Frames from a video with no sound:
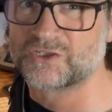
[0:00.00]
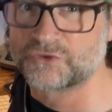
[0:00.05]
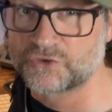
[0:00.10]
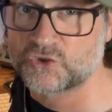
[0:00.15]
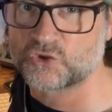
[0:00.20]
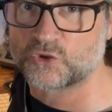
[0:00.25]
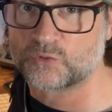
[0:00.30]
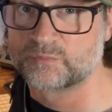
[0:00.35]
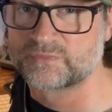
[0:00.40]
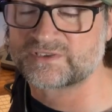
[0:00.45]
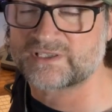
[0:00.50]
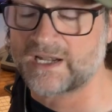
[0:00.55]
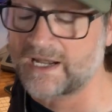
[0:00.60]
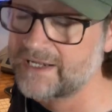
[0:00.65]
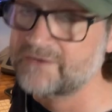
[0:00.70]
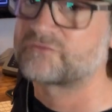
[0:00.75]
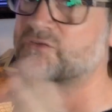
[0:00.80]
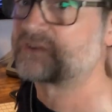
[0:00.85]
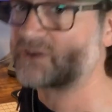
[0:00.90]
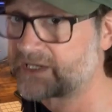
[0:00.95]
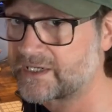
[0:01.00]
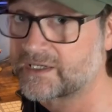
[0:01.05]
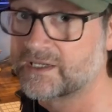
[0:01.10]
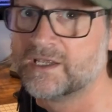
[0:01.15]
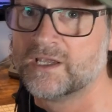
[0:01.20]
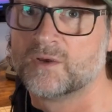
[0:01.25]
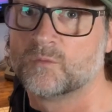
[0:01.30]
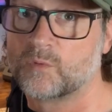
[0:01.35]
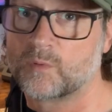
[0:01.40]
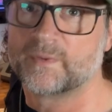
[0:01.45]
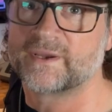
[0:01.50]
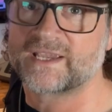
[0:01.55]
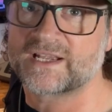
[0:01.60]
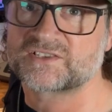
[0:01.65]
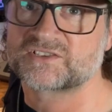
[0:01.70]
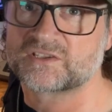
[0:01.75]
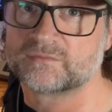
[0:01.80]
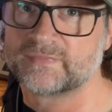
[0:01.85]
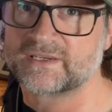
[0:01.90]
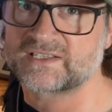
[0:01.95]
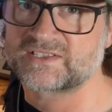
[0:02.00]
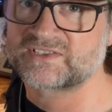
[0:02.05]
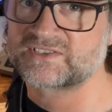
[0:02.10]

of the drums and everything when we get to the mix